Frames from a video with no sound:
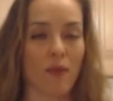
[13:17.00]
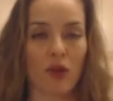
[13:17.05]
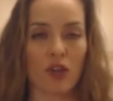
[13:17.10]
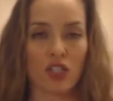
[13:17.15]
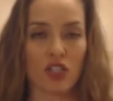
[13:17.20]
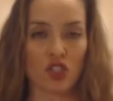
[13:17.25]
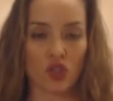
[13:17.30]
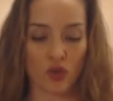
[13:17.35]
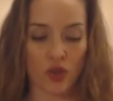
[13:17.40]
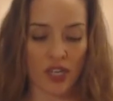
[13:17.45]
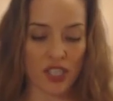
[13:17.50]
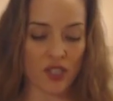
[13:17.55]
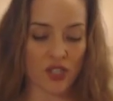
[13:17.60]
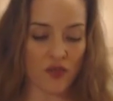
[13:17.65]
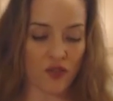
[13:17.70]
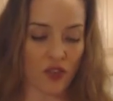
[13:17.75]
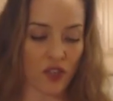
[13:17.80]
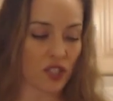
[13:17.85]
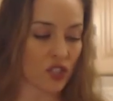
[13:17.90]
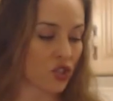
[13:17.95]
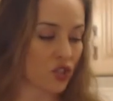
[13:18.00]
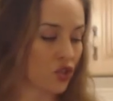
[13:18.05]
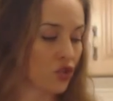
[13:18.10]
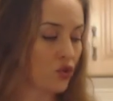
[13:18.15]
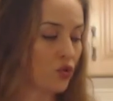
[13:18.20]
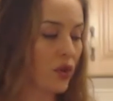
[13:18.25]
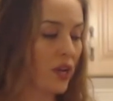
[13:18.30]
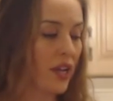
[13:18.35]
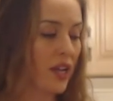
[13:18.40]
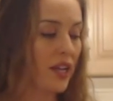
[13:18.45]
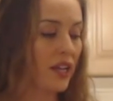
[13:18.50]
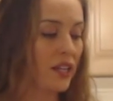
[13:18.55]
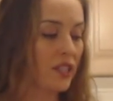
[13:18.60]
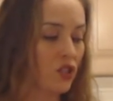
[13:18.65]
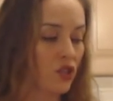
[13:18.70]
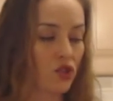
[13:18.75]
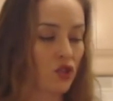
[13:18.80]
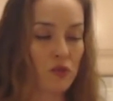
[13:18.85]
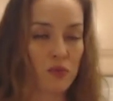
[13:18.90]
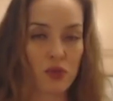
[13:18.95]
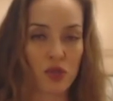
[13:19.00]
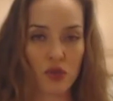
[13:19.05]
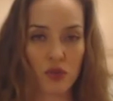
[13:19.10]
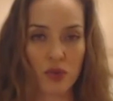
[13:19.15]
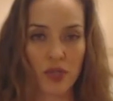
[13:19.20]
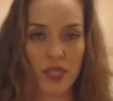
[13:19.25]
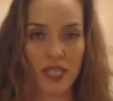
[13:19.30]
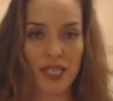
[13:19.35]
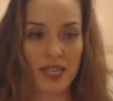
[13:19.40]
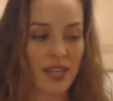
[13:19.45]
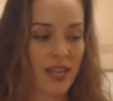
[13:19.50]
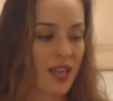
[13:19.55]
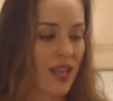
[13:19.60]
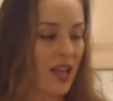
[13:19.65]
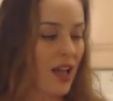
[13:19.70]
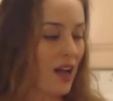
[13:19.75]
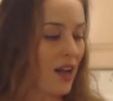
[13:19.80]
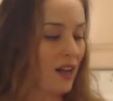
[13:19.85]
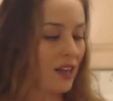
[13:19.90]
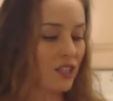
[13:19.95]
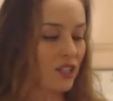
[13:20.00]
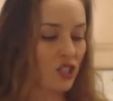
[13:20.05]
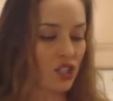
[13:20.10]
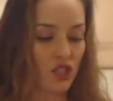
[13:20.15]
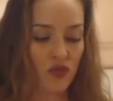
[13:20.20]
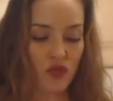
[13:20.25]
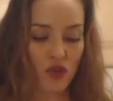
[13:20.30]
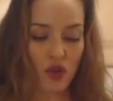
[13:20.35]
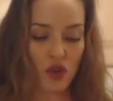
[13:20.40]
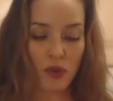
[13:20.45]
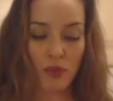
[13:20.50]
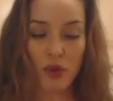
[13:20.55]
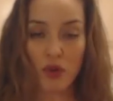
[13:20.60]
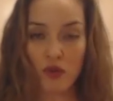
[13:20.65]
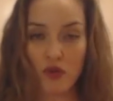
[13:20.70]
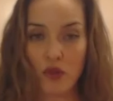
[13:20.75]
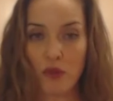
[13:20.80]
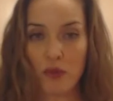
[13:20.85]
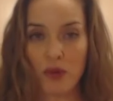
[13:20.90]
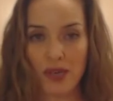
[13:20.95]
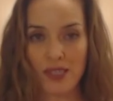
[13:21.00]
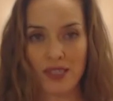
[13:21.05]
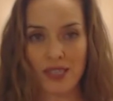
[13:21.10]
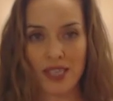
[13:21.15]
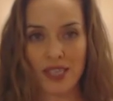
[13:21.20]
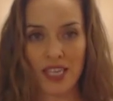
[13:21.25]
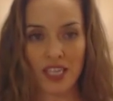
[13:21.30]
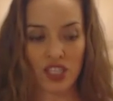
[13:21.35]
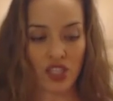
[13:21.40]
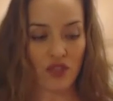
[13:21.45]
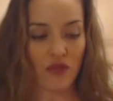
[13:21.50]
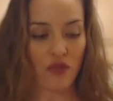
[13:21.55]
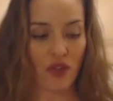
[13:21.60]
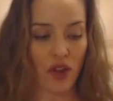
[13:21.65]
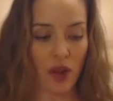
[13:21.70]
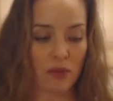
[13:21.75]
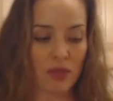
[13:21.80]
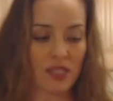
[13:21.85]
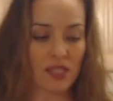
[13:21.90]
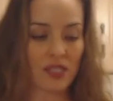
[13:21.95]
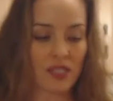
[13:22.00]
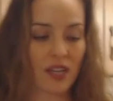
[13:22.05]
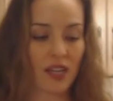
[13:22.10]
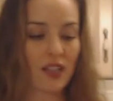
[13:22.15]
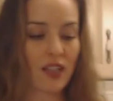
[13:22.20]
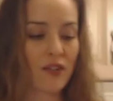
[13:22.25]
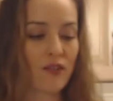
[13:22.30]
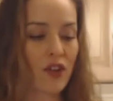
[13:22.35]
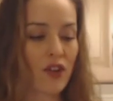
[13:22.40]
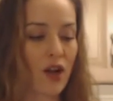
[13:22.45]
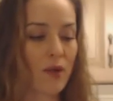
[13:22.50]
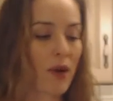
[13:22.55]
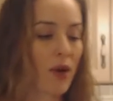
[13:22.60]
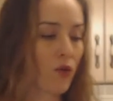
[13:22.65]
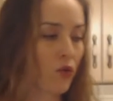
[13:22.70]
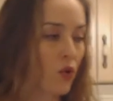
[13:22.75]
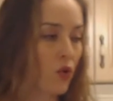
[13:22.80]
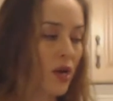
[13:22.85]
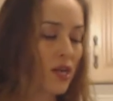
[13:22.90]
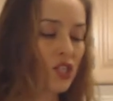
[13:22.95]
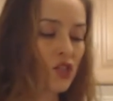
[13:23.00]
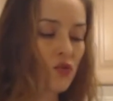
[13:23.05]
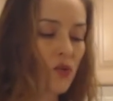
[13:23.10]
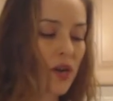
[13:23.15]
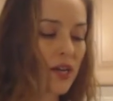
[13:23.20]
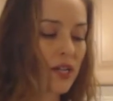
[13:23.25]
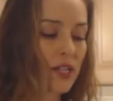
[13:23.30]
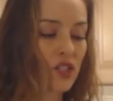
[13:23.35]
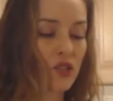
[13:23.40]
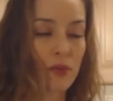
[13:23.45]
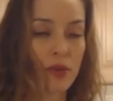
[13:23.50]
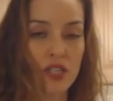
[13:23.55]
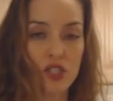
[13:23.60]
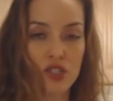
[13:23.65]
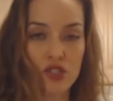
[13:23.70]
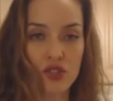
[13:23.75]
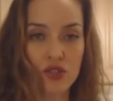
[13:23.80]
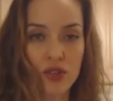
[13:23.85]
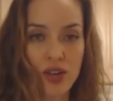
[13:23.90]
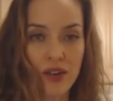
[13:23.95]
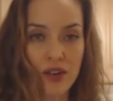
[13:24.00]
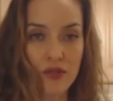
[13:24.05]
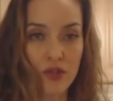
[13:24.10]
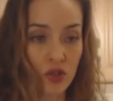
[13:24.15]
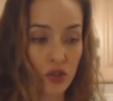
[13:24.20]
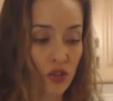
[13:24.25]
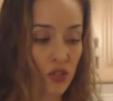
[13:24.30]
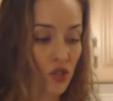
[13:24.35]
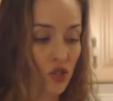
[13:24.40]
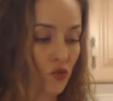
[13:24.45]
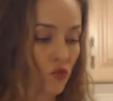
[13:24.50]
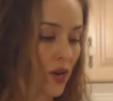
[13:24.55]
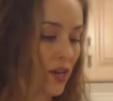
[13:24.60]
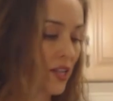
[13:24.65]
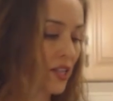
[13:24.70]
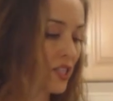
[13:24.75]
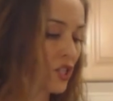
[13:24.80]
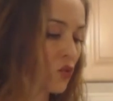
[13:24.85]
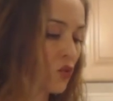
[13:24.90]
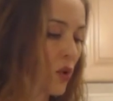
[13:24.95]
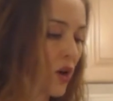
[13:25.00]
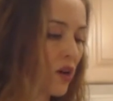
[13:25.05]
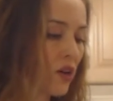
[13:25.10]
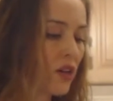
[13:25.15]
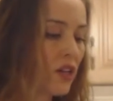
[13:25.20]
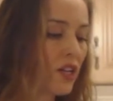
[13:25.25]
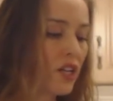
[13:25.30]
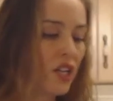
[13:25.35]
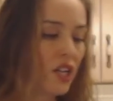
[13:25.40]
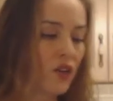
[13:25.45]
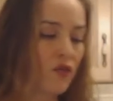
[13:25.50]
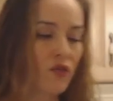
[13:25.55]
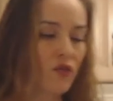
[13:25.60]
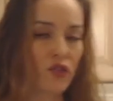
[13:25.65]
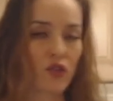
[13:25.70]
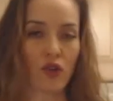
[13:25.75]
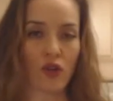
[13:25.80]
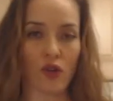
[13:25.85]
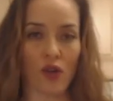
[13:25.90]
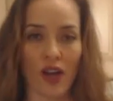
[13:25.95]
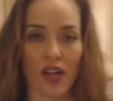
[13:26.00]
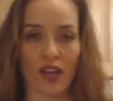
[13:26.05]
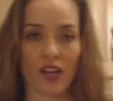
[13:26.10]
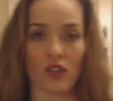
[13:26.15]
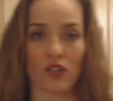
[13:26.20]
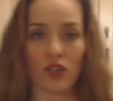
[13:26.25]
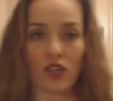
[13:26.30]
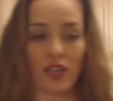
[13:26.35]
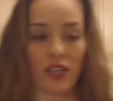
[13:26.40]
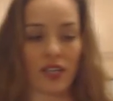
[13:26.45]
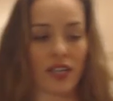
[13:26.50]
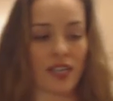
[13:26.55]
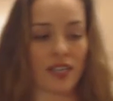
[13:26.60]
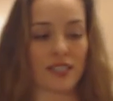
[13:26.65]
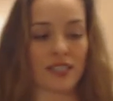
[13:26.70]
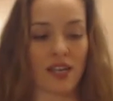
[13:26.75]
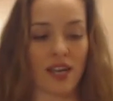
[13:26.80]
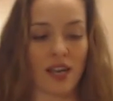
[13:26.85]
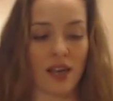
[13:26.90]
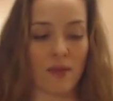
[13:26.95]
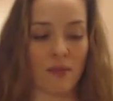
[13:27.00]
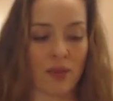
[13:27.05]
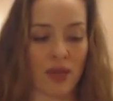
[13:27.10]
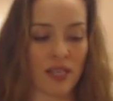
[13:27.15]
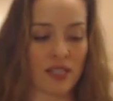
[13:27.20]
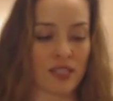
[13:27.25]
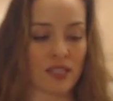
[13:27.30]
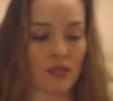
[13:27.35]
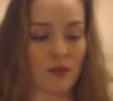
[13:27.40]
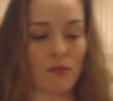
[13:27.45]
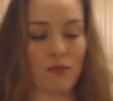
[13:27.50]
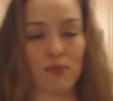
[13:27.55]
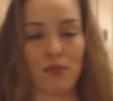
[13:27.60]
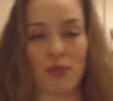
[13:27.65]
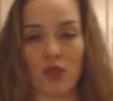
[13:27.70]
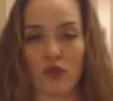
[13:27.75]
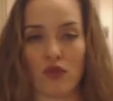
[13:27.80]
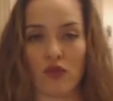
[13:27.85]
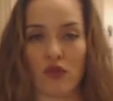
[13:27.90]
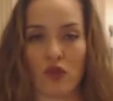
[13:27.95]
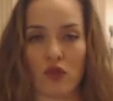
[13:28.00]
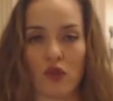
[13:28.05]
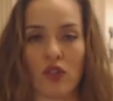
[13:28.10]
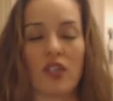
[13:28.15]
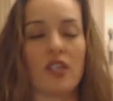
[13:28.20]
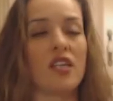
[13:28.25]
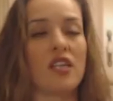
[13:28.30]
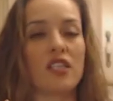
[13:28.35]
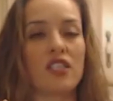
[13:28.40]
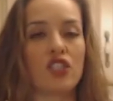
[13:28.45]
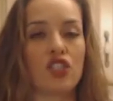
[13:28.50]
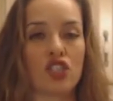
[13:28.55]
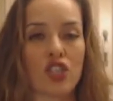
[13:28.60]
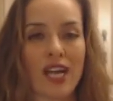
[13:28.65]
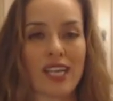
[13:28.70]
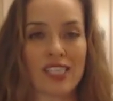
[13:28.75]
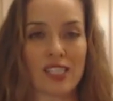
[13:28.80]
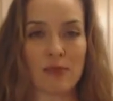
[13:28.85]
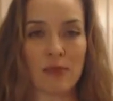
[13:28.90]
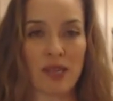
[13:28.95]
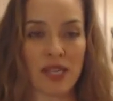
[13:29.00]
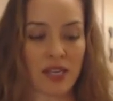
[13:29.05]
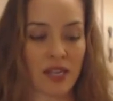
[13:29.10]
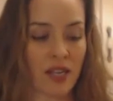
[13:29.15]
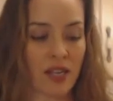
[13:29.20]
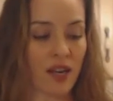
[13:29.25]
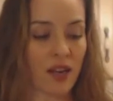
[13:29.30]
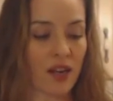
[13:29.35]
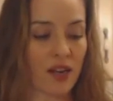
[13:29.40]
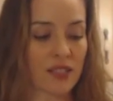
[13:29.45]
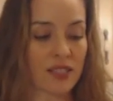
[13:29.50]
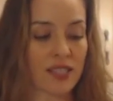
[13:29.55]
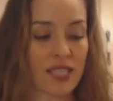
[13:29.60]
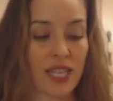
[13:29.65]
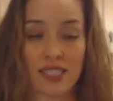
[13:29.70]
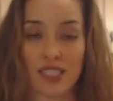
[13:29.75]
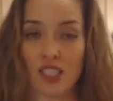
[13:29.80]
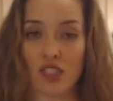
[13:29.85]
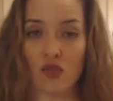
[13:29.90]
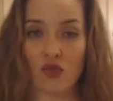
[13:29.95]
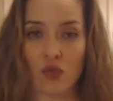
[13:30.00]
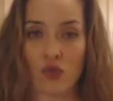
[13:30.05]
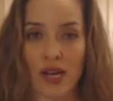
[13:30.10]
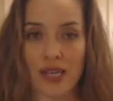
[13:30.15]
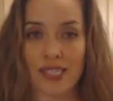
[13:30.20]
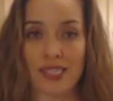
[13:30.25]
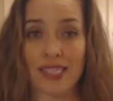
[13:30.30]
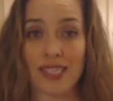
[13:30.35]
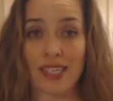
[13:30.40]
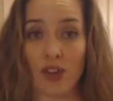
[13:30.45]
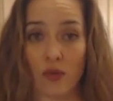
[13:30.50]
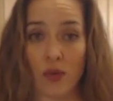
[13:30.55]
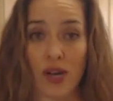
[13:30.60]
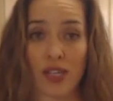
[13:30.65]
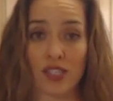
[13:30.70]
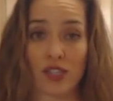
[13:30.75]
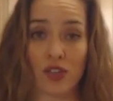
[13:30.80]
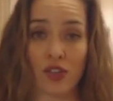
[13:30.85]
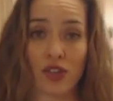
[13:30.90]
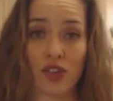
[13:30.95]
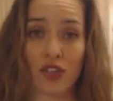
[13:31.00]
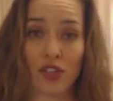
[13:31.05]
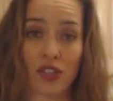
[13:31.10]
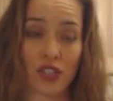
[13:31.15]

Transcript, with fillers: I'm gonna transfer it to a soup tureen just for a beautiful presentation, family style. I've got my rice ready, so make sure you have yours ready as well. If you don't know how to cook it, I made some beautiful jasmine scented rice in a rice cooker.